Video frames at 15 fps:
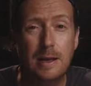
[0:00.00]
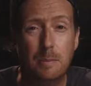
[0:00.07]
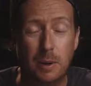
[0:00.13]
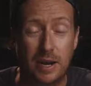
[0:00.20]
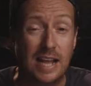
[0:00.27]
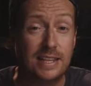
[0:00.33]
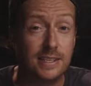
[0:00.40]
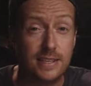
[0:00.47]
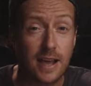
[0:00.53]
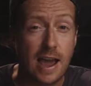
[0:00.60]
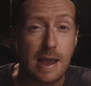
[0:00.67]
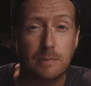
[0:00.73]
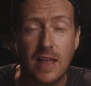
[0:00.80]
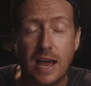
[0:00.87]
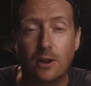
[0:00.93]
but at the
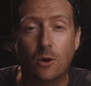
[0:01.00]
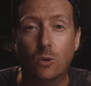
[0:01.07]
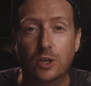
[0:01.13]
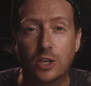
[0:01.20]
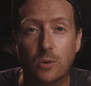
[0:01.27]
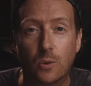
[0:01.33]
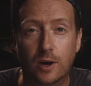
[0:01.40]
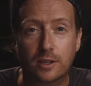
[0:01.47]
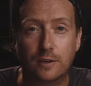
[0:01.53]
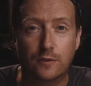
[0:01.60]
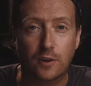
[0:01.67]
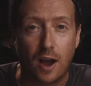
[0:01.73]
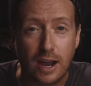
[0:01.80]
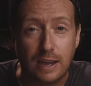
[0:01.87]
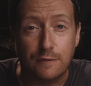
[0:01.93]
time, that only worked
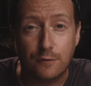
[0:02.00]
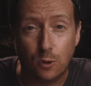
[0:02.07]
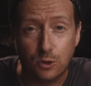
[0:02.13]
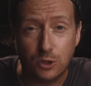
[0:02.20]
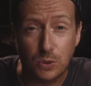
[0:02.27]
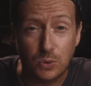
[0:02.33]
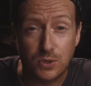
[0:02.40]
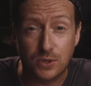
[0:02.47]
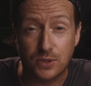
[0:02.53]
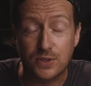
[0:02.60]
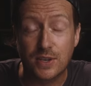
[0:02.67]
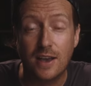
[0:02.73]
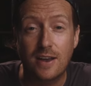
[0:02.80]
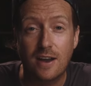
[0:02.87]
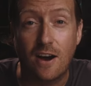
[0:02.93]
for iPhone
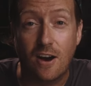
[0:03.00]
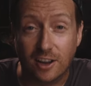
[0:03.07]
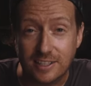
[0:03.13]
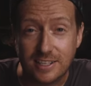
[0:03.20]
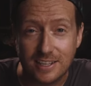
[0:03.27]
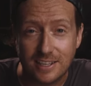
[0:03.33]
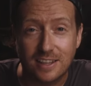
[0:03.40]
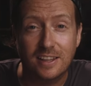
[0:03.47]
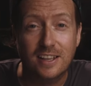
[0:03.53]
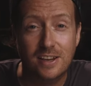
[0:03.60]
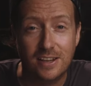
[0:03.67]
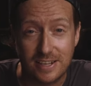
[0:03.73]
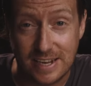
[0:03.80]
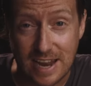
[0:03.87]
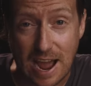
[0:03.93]
users until
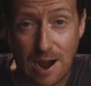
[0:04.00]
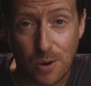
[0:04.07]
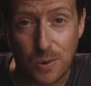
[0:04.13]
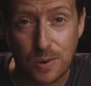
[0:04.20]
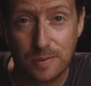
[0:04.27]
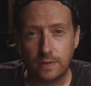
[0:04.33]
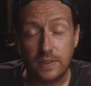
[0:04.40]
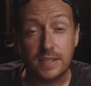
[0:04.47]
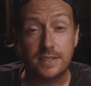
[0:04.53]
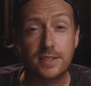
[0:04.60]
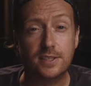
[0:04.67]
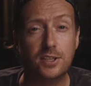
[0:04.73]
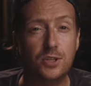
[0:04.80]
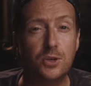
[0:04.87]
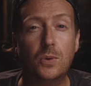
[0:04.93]
now. This
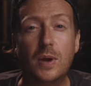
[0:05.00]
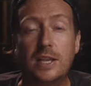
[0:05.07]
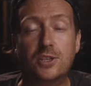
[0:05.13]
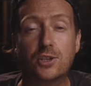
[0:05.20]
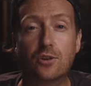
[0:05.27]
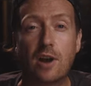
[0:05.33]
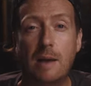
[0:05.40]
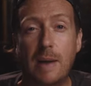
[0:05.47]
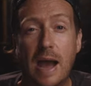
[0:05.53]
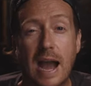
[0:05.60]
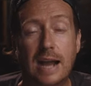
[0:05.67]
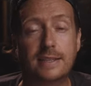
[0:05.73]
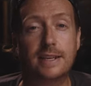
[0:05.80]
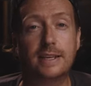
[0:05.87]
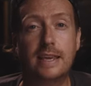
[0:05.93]
is a new Instagram
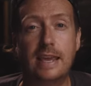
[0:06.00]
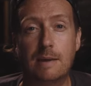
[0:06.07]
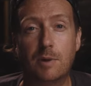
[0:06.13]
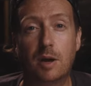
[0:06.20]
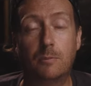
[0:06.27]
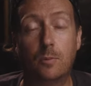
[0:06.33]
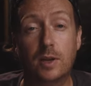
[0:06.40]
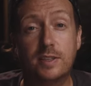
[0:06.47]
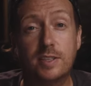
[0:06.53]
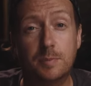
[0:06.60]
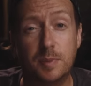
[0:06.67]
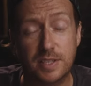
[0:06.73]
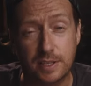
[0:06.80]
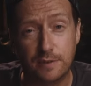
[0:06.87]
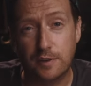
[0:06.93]
hack that I came up with
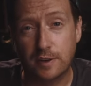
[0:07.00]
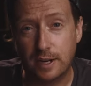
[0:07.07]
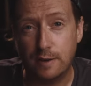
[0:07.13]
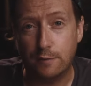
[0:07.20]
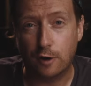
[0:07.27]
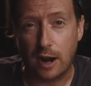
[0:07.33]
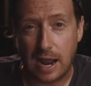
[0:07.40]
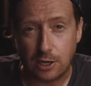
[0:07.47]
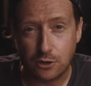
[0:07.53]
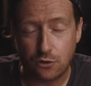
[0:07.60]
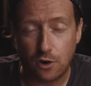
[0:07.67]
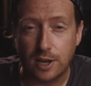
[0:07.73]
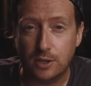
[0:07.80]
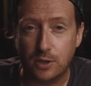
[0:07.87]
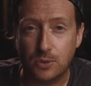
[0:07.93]
specifically for
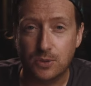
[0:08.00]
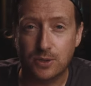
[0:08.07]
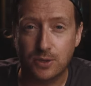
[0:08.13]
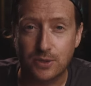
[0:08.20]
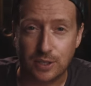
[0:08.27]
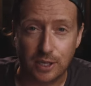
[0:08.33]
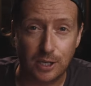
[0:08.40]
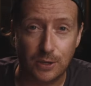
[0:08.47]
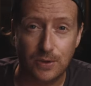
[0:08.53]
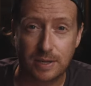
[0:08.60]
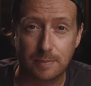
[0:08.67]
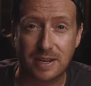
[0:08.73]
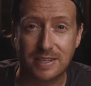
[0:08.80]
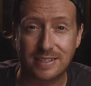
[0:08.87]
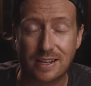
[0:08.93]
Android users,
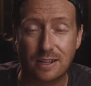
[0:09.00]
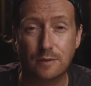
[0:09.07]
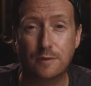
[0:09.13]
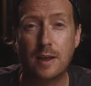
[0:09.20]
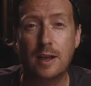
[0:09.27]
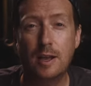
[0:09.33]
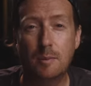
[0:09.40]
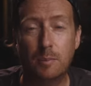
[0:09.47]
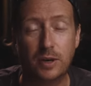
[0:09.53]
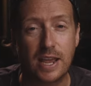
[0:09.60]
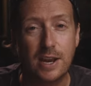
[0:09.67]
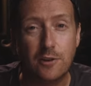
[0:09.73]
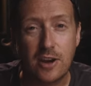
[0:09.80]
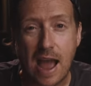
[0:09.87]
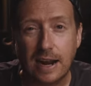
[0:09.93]
including myself, but
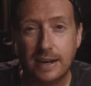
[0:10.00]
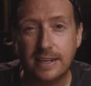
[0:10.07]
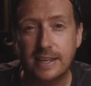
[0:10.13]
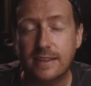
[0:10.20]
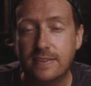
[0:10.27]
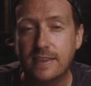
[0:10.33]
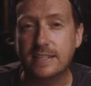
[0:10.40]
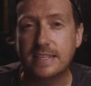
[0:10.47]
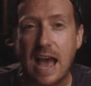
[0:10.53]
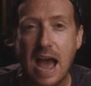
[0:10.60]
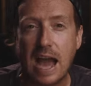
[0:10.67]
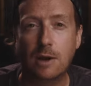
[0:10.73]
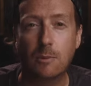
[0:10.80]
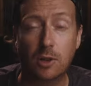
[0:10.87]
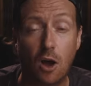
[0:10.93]
in reality, this
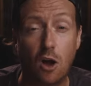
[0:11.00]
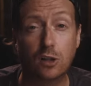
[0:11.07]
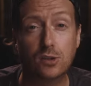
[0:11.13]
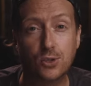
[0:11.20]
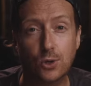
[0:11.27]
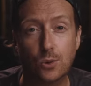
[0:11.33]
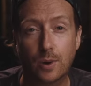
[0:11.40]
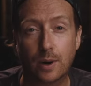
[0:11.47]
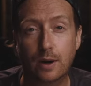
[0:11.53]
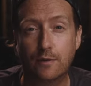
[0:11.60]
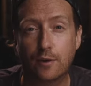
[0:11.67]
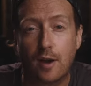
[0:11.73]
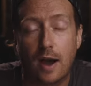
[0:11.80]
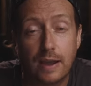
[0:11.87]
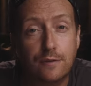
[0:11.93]
hack will also work
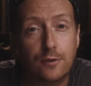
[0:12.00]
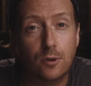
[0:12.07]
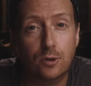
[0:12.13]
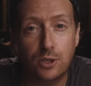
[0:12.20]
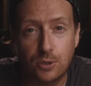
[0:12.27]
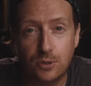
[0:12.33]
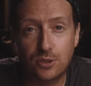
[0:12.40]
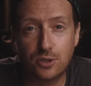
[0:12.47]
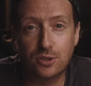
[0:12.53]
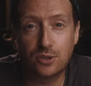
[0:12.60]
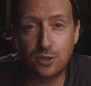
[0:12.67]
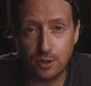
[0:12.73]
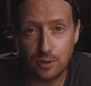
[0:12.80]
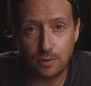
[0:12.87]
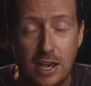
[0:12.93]
for iPhone users
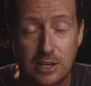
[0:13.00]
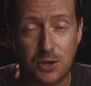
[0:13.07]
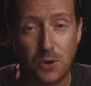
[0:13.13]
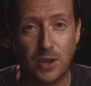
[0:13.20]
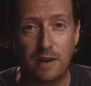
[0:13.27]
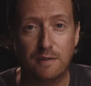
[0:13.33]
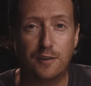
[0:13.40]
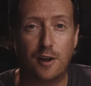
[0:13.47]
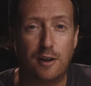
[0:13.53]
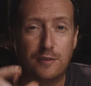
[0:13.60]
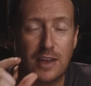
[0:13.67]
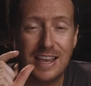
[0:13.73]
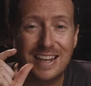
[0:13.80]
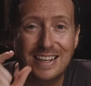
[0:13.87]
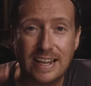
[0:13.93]
too. It's gonna involve
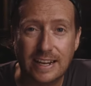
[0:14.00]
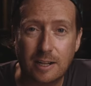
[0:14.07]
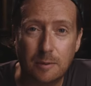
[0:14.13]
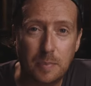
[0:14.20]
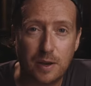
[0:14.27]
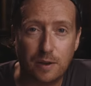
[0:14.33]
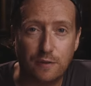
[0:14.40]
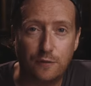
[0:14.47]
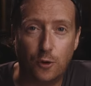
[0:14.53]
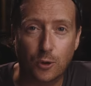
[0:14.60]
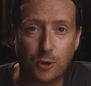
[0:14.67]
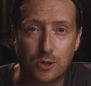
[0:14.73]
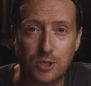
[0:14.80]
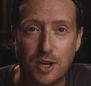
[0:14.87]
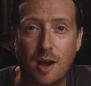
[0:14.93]
a little bit of
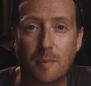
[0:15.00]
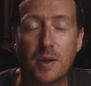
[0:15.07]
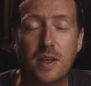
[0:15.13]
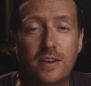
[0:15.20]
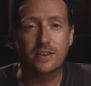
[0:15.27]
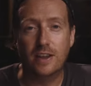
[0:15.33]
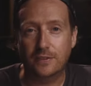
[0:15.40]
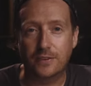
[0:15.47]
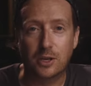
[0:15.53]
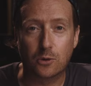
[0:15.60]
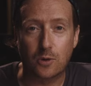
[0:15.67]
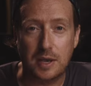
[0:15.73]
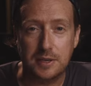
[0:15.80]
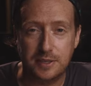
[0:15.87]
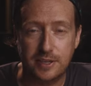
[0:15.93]
Photoshop, nothing
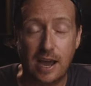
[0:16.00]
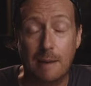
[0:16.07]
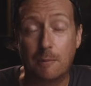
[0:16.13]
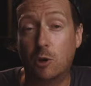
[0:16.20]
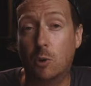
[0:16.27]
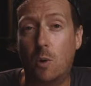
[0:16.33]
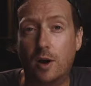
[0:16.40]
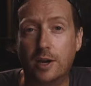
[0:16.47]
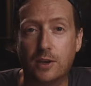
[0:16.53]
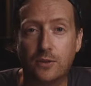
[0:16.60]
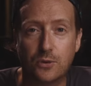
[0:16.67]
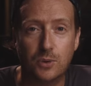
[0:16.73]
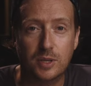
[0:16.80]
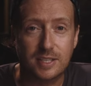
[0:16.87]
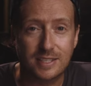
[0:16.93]
crazy. I'm gonna walk you
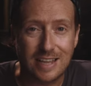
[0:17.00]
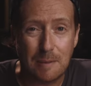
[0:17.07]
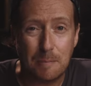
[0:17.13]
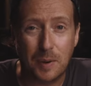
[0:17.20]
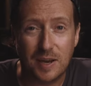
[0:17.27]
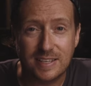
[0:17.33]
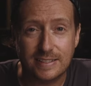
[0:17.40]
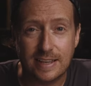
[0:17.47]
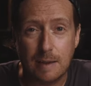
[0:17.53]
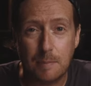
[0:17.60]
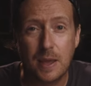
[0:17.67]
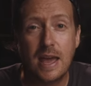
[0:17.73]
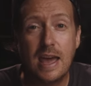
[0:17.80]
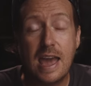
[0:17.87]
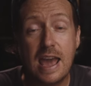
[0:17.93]
through it step by
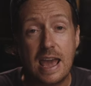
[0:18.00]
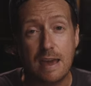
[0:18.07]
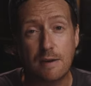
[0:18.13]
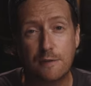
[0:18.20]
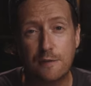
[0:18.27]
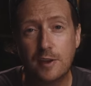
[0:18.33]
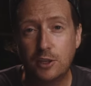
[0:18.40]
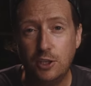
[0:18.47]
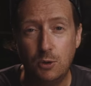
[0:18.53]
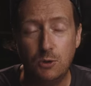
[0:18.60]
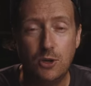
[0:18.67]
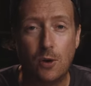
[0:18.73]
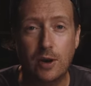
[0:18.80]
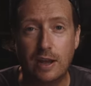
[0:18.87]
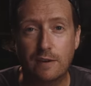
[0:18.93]
step. If you
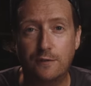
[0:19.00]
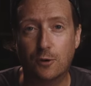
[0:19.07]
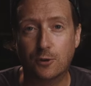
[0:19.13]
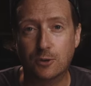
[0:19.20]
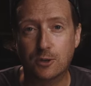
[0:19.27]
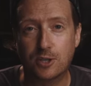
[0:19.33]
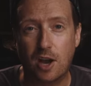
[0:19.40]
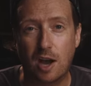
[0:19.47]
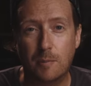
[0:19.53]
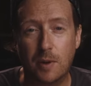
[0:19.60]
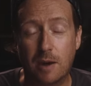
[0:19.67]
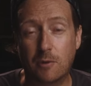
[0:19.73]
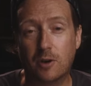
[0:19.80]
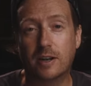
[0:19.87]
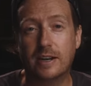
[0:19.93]
don't have Photoshop,
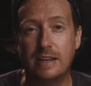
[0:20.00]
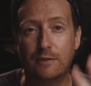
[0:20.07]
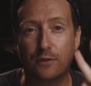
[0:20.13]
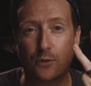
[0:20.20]
I'm gonna leave